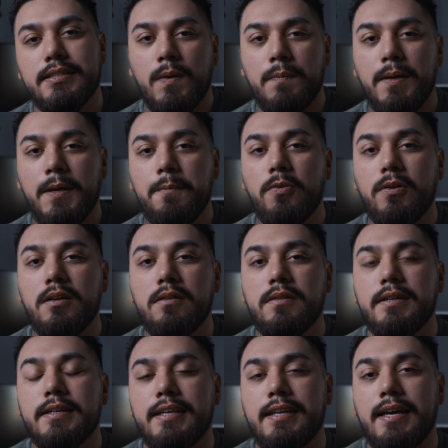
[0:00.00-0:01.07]
When people are
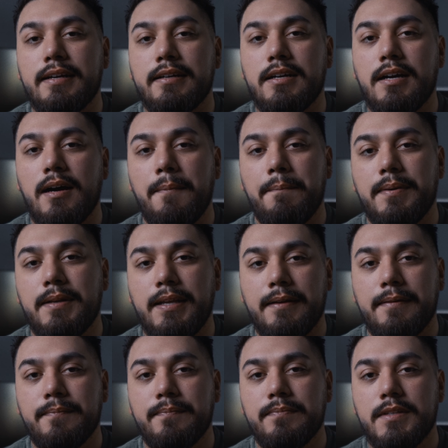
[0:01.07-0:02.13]
looking at a
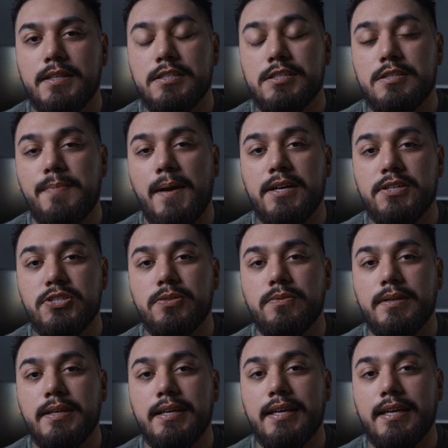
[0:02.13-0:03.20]
company,
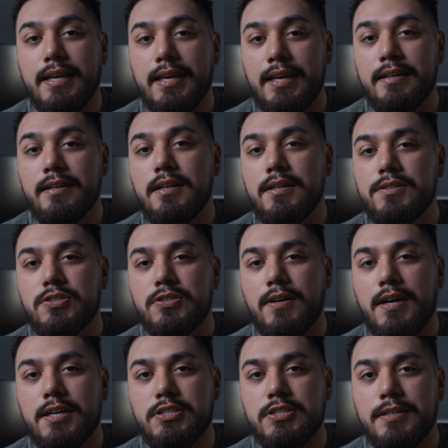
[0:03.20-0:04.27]
especially in
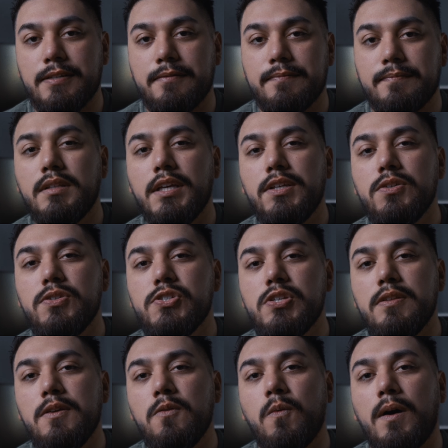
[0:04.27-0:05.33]
construction, they
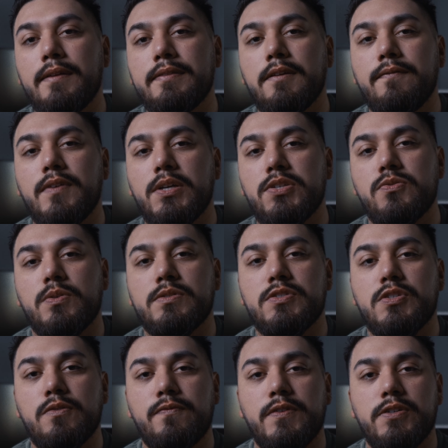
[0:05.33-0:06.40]
usually want the
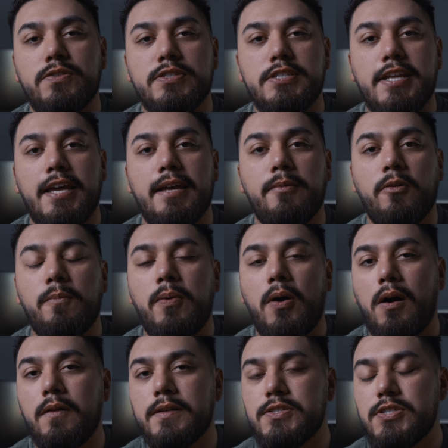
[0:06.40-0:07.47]
visuals to feel stable,
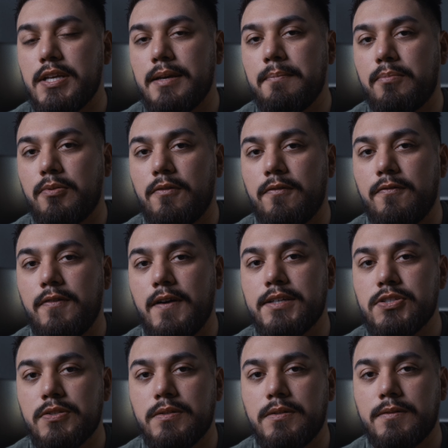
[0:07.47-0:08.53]
polished, and
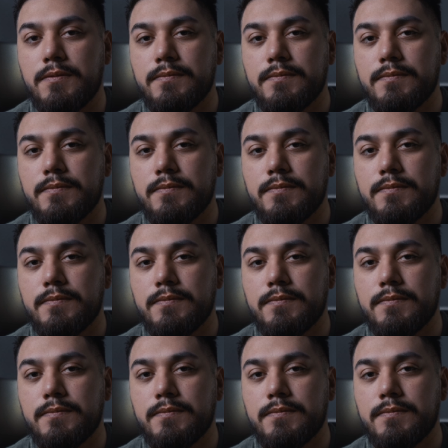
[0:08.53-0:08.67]
professional.